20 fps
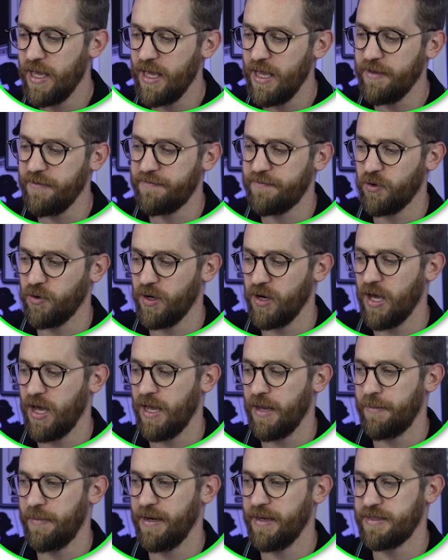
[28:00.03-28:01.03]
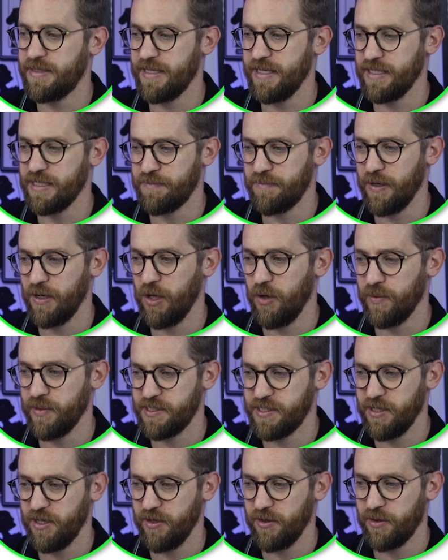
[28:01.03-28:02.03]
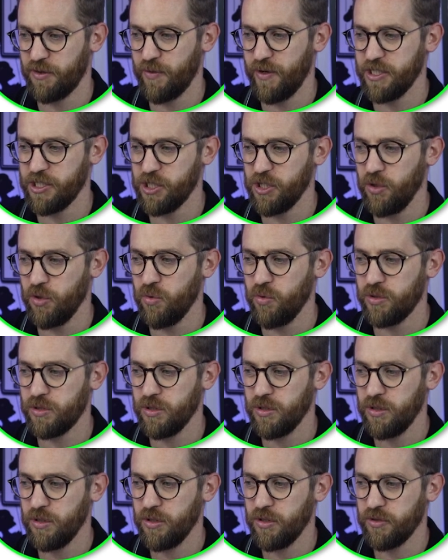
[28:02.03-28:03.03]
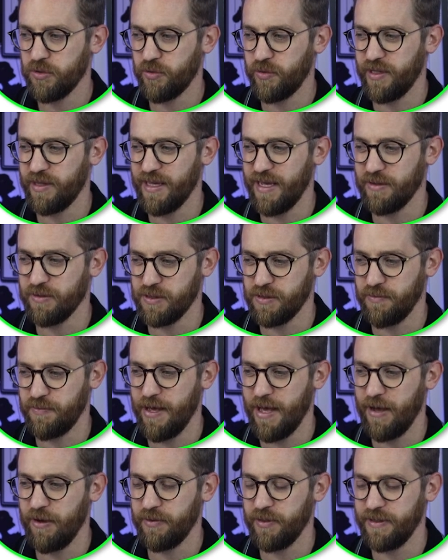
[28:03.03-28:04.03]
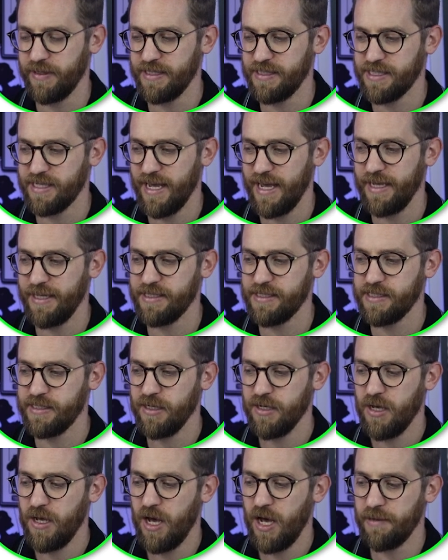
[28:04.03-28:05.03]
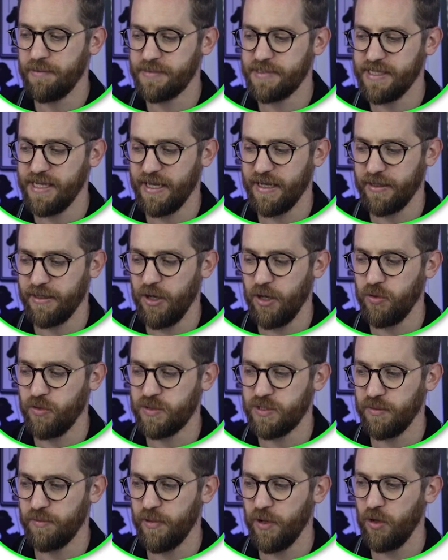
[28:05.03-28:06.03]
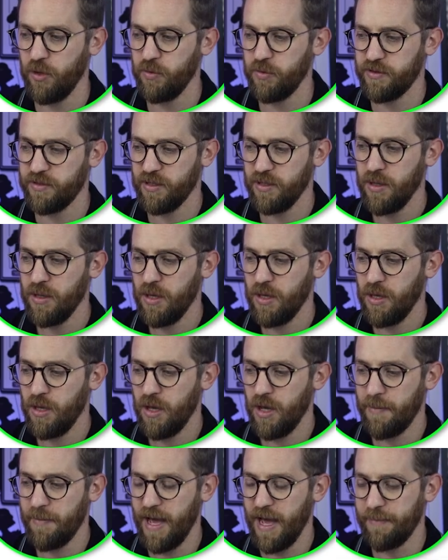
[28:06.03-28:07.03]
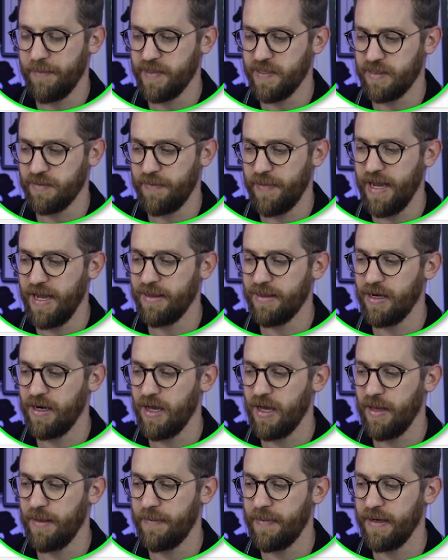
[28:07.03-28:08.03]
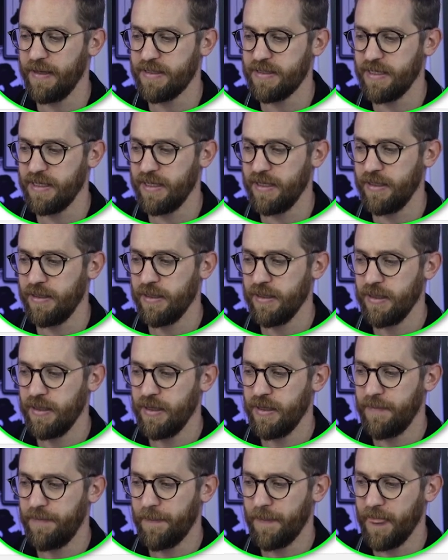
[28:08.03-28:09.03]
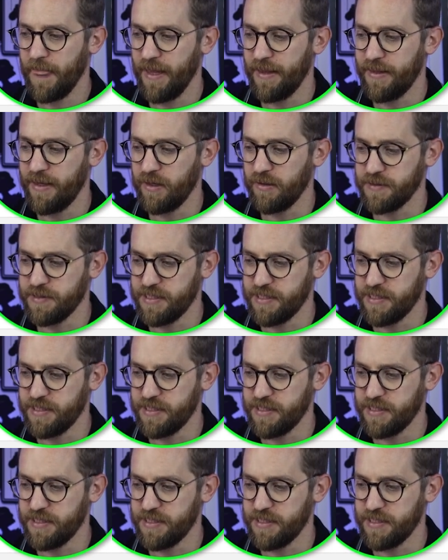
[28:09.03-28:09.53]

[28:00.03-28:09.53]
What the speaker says: if your liability is below a certain threshold, £3,000 in this case. I'm saying no to both. I'm happy to pay the liability, and then I'll